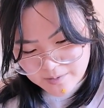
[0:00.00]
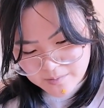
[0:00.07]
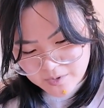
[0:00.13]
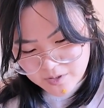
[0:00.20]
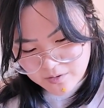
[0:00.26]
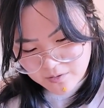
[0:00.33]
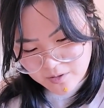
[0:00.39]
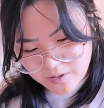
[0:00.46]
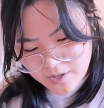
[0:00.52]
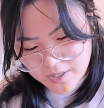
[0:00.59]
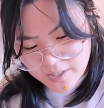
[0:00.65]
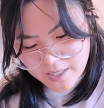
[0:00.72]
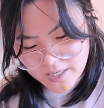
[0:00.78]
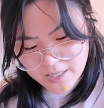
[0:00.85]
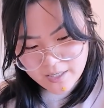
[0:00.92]
I'm still
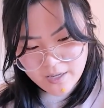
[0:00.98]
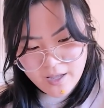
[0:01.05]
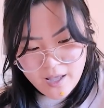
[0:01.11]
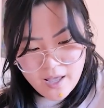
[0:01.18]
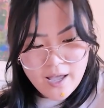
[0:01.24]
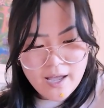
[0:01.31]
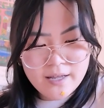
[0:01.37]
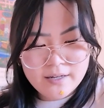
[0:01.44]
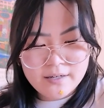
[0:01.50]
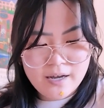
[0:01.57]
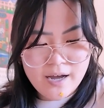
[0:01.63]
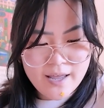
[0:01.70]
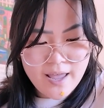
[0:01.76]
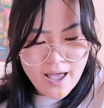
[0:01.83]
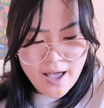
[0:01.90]
learning, and
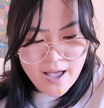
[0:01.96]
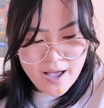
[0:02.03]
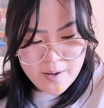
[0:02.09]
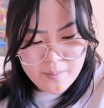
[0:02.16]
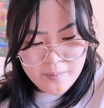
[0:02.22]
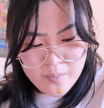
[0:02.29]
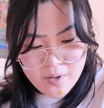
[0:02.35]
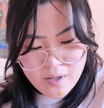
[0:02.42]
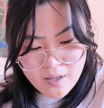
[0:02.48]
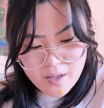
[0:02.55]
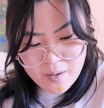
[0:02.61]
I am,